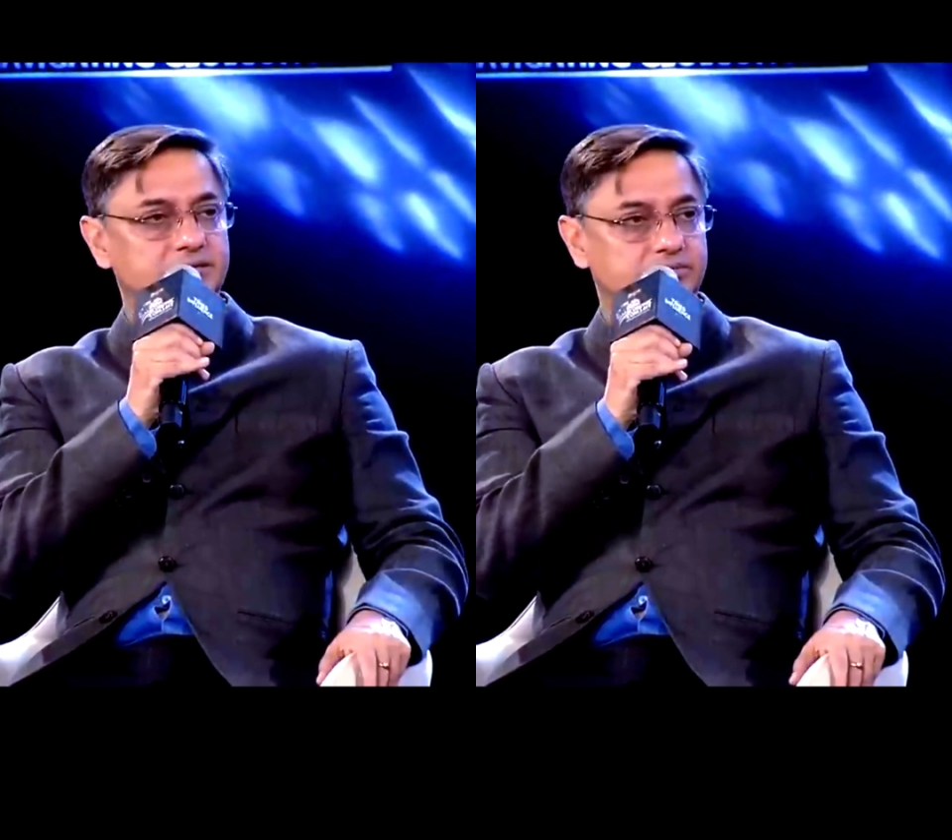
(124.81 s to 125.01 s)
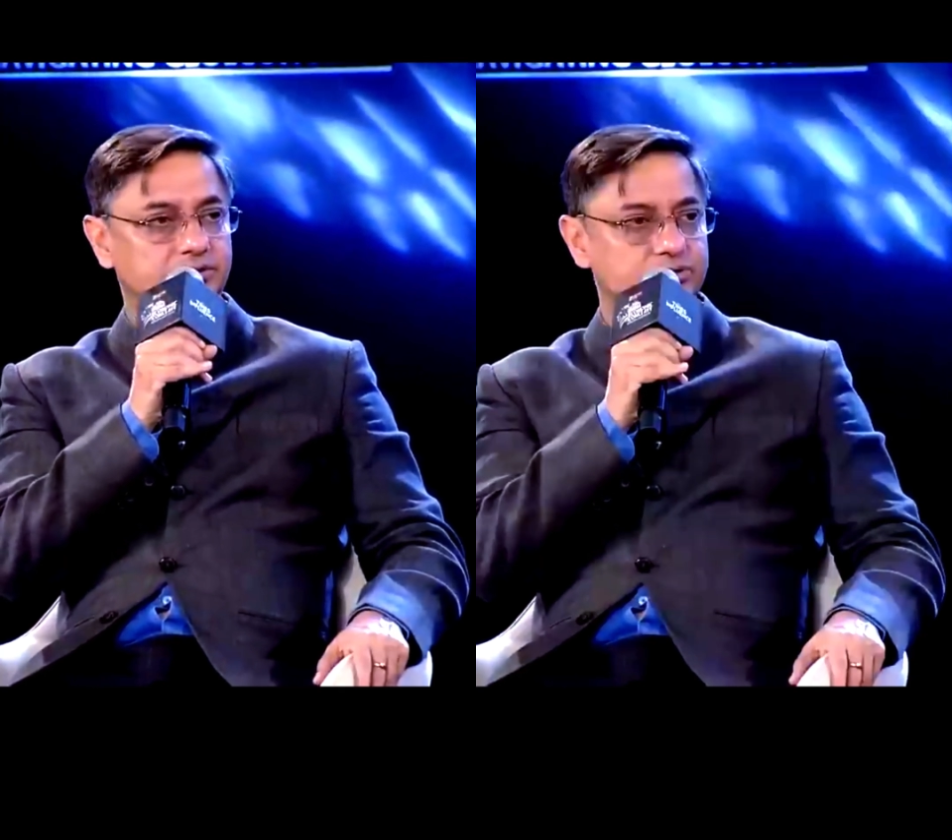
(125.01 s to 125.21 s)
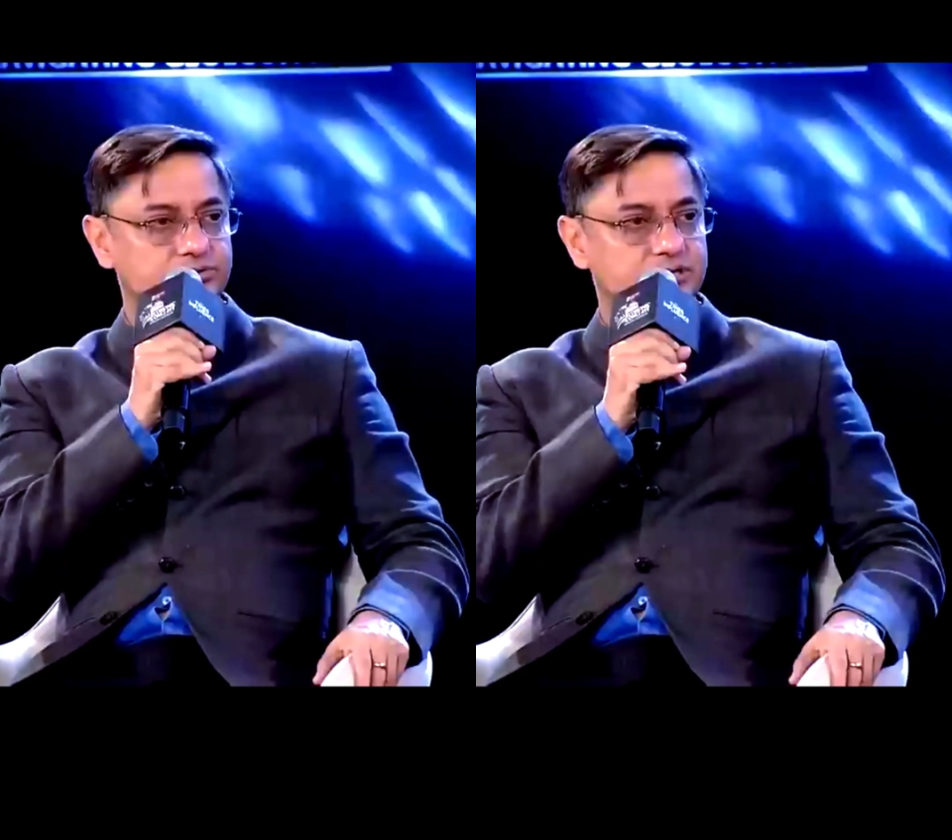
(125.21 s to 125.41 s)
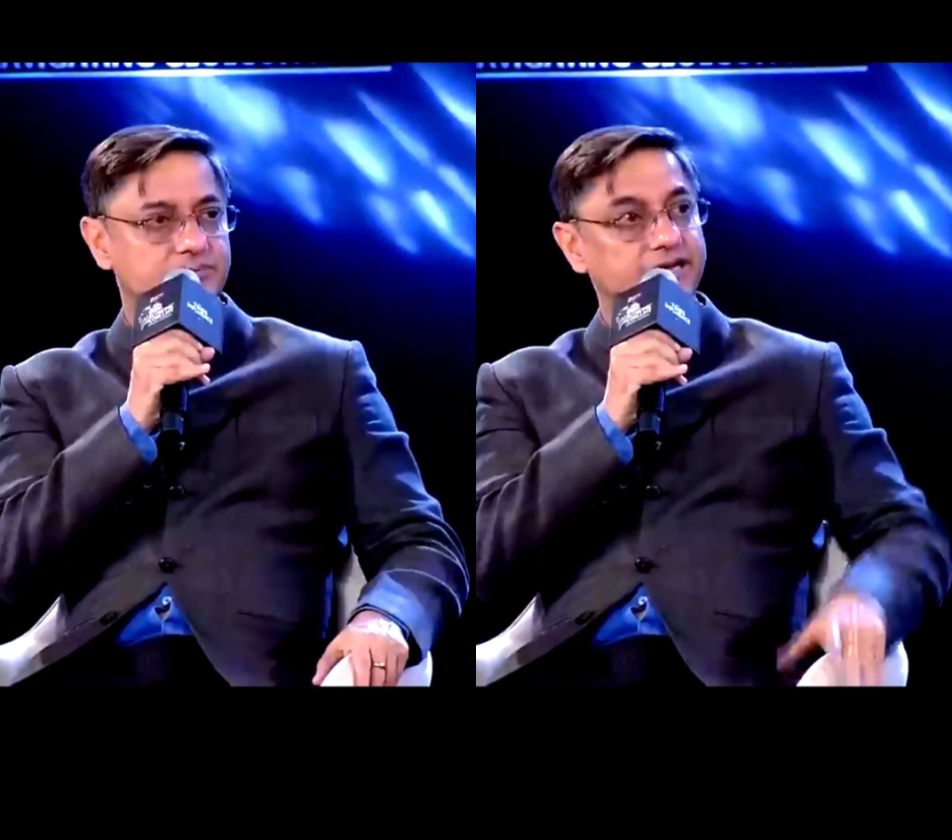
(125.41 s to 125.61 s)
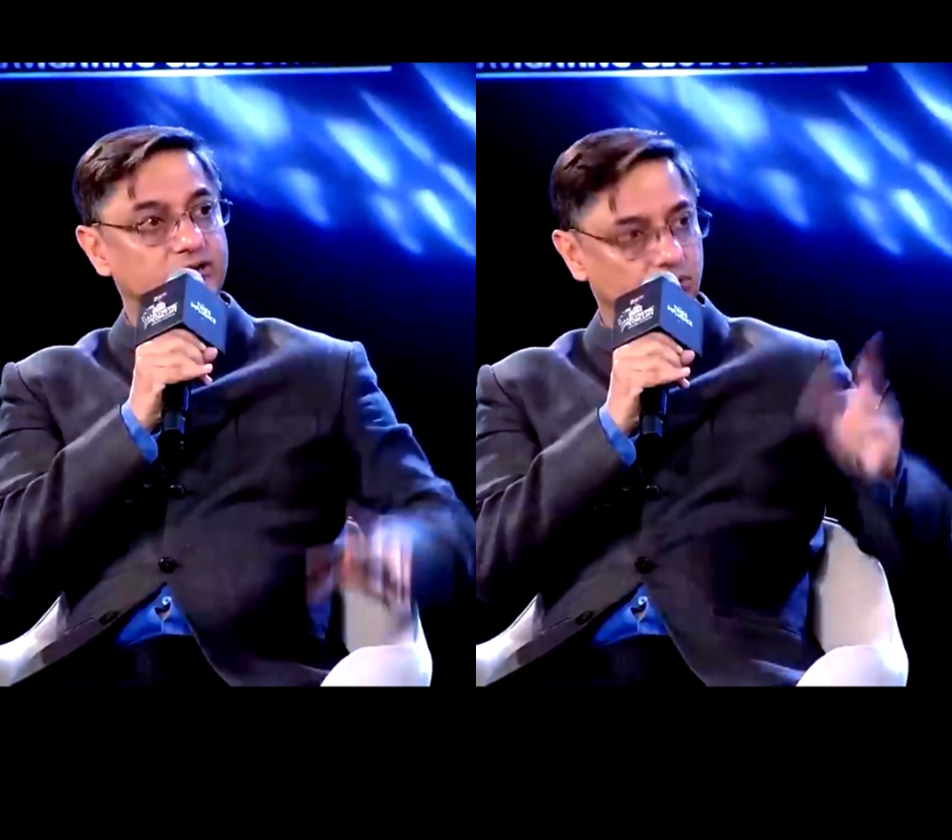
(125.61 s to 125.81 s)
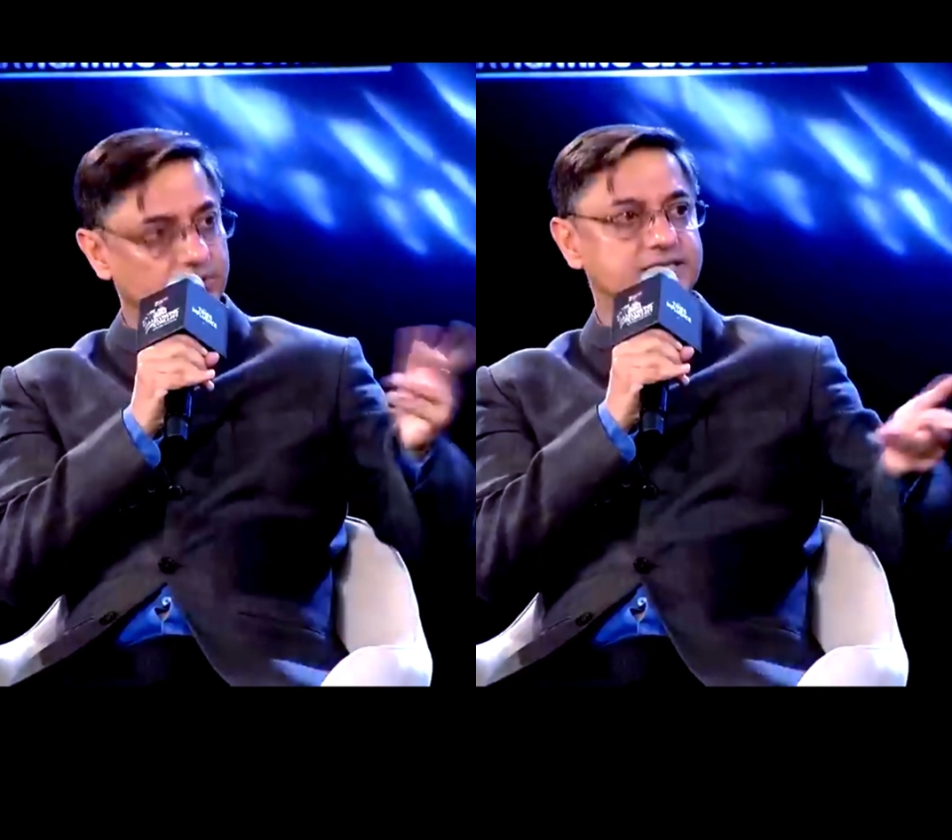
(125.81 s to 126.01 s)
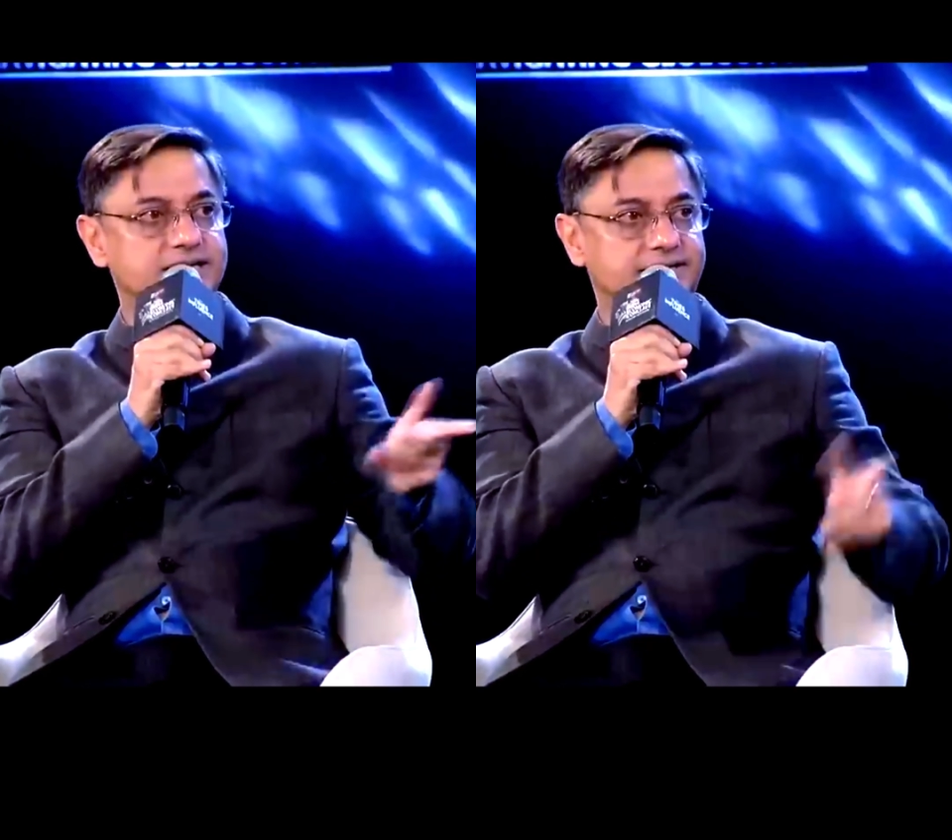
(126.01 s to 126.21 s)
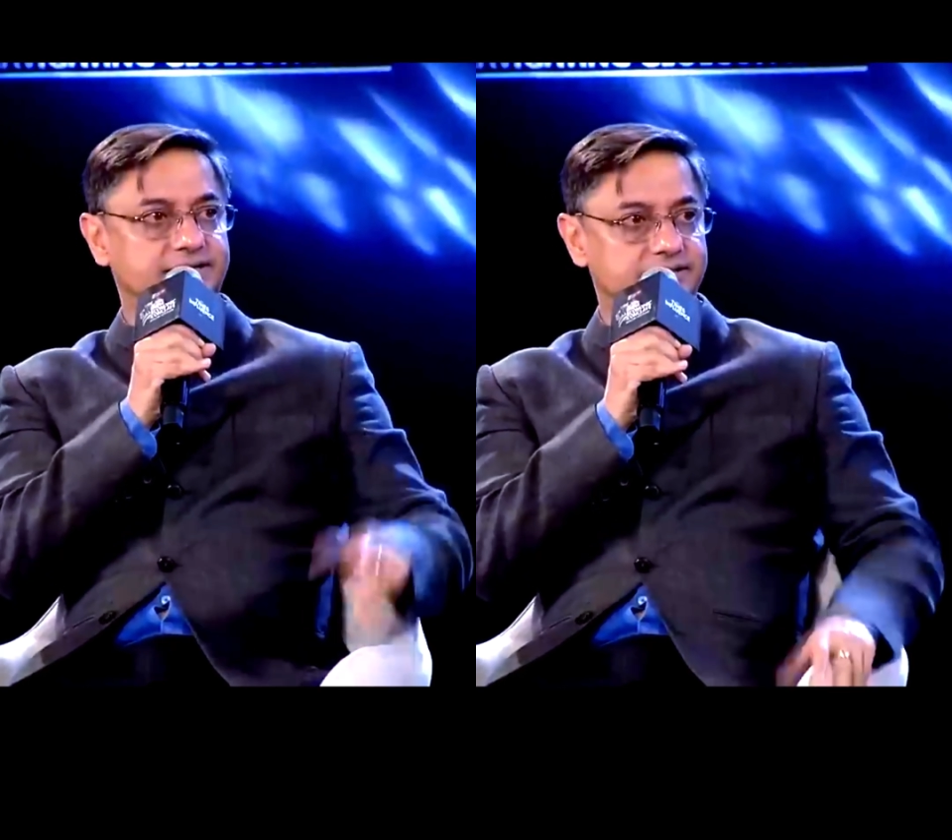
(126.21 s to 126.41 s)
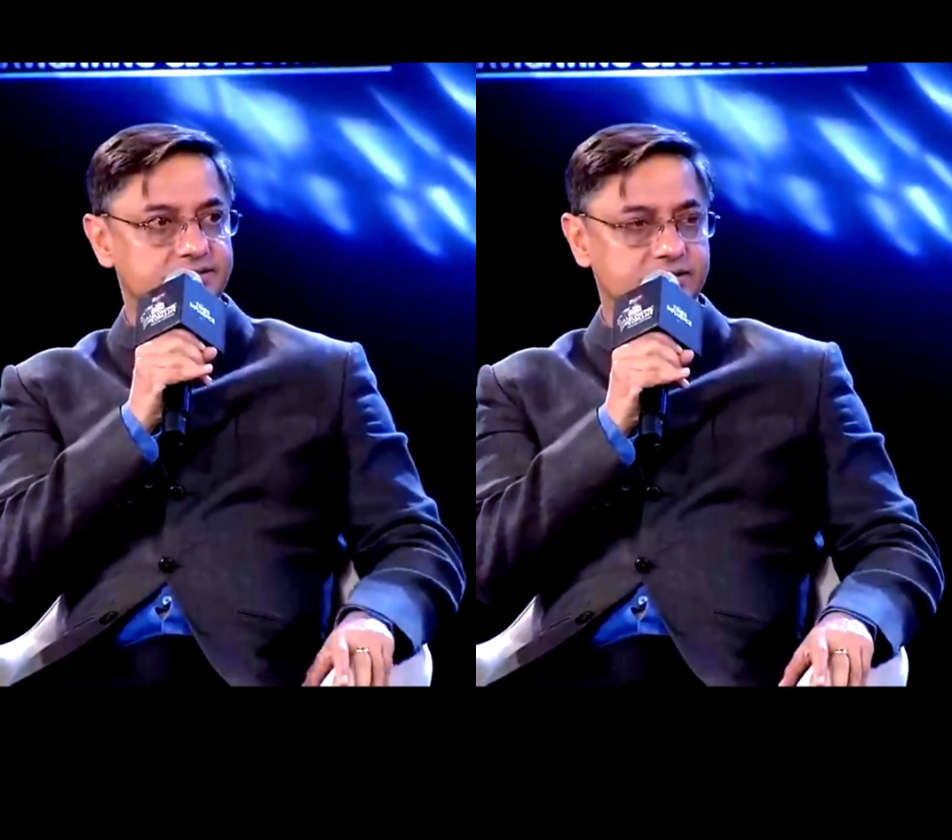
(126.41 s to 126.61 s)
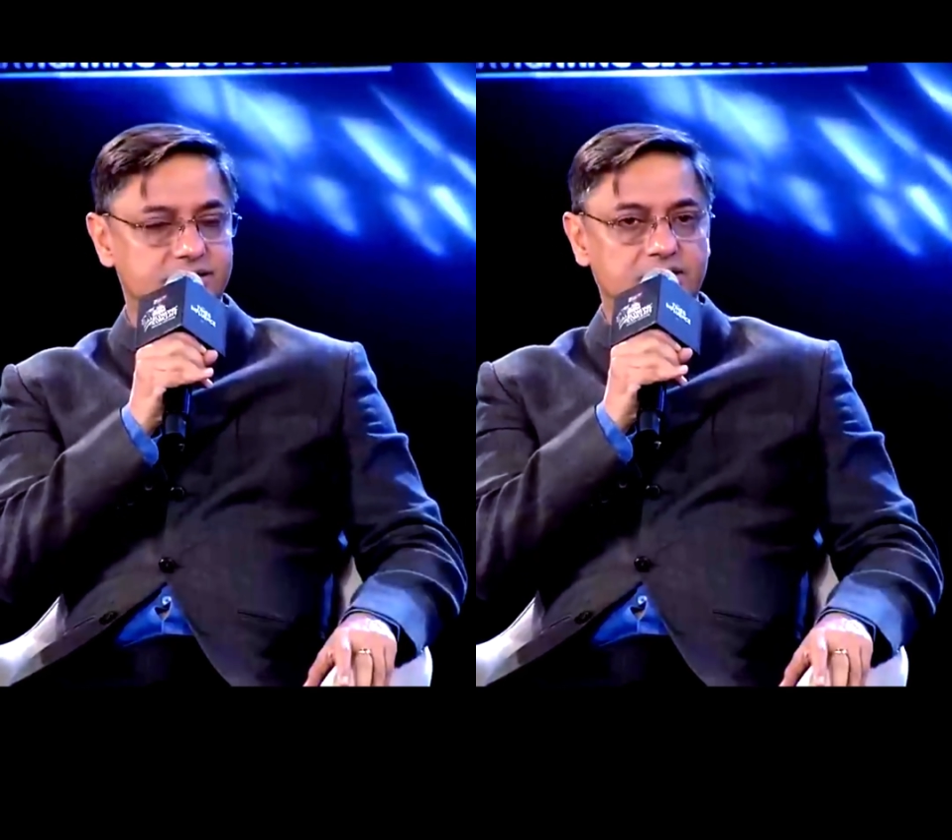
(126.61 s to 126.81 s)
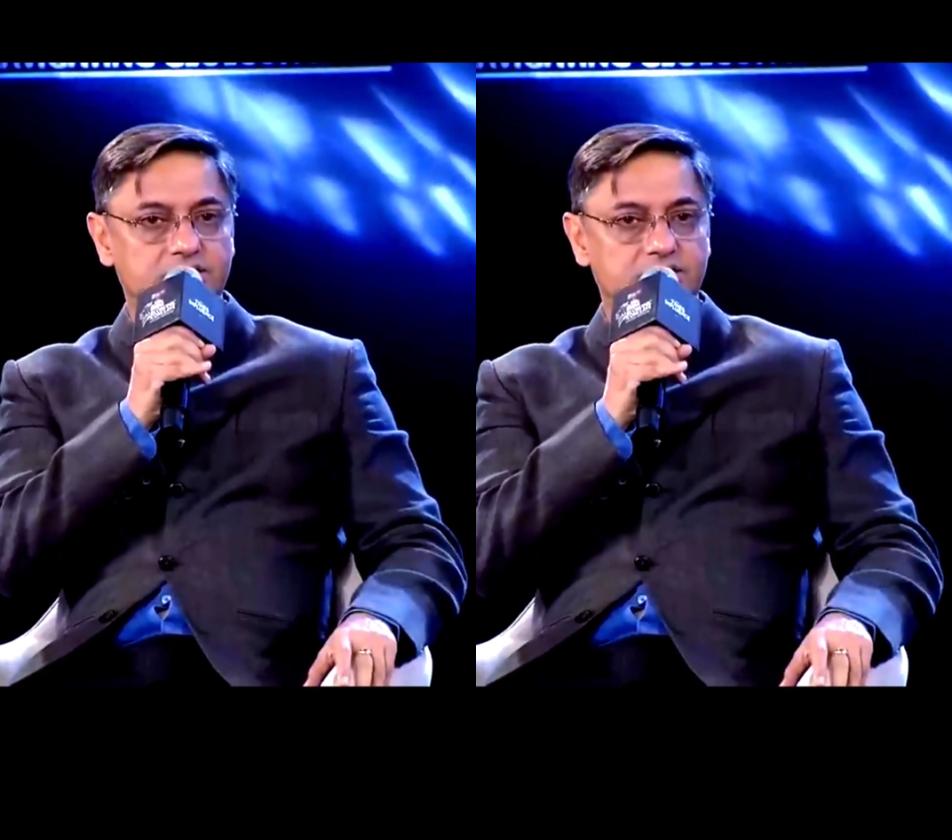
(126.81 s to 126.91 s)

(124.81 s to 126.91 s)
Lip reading: producer by global standards.